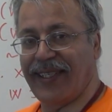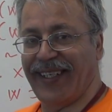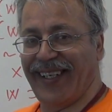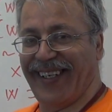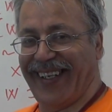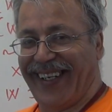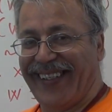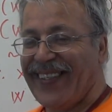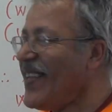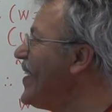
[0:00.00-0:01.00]

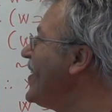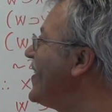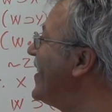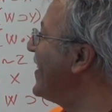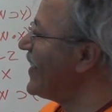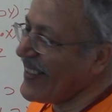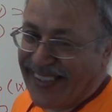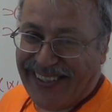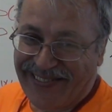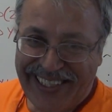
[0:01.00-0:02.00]
You
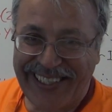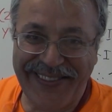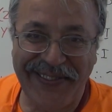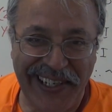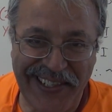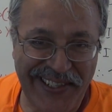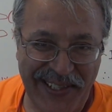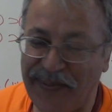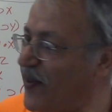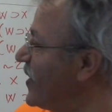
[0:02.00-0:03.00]
can make it much
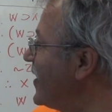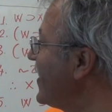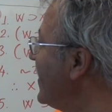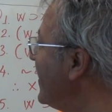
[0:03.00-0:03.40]
simpler.